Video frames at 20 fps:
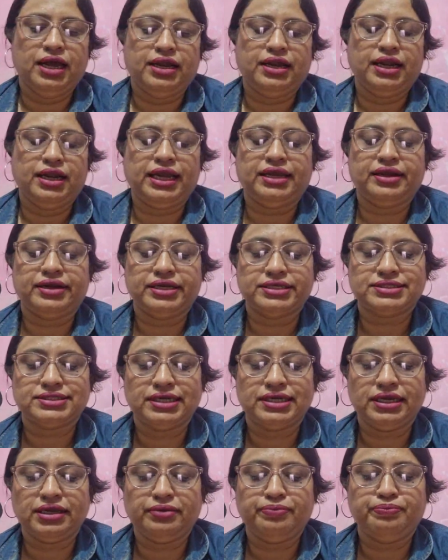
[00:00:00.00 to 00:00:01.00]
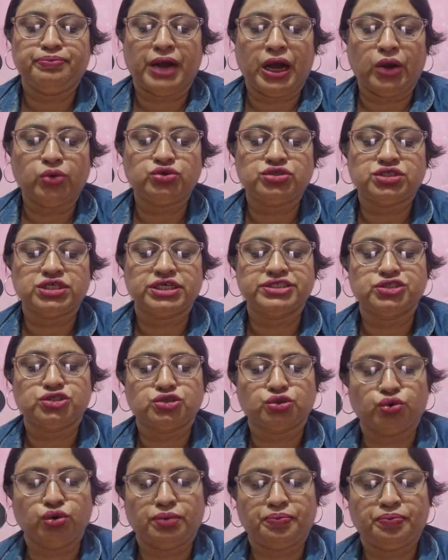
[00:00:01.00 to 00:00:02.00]
like wrestling, bout, and
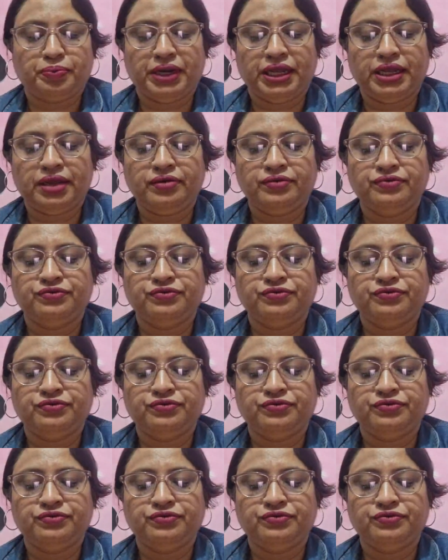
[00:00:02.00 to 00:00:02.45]
swordplay,